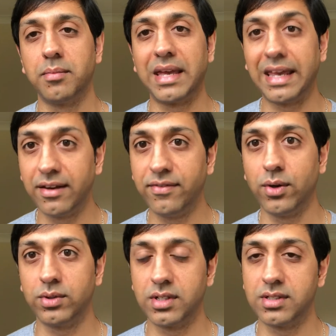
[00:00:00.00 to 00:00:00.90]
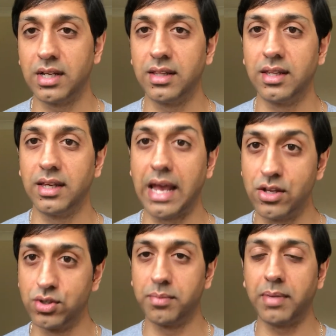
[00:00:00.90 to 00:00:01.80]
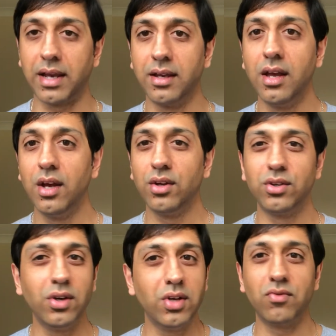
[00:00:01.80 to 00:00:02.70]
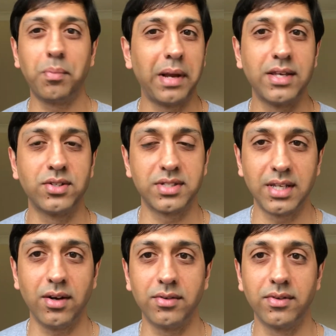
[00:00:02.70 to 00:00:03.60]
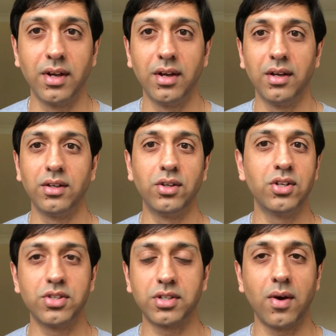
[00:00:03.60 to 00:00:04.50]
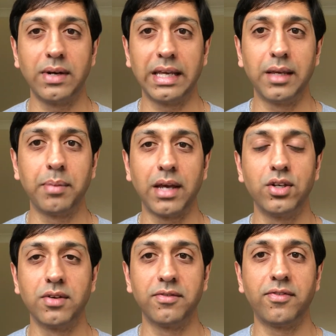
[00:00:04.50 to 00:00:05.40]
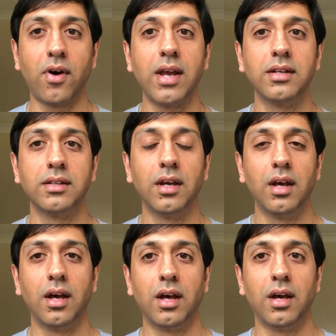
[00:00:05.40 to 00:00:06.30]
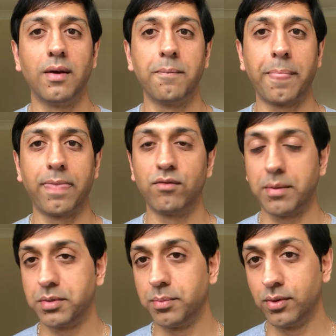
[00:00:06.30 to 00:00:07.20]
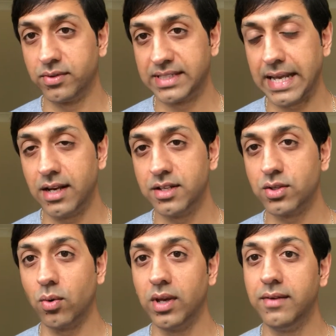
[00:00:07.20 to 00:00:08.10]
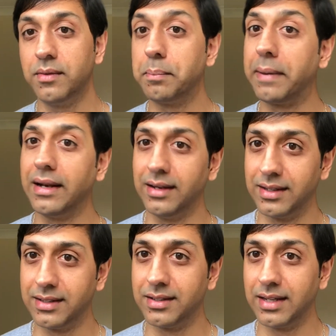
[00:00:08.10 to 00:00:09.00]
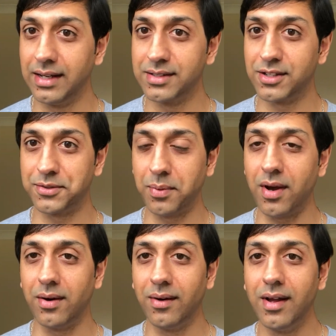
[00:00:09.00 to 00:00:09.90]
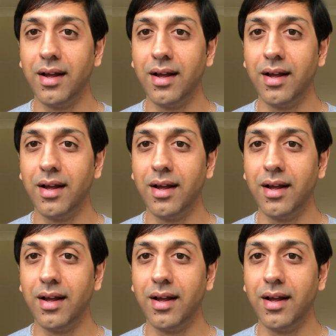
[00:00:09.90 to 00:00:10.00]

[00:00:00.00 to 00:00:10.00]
air filters in the engine bay, you can replace yourself. You can just go on eBay, you can find reputable sellers or even Bentley dealers as well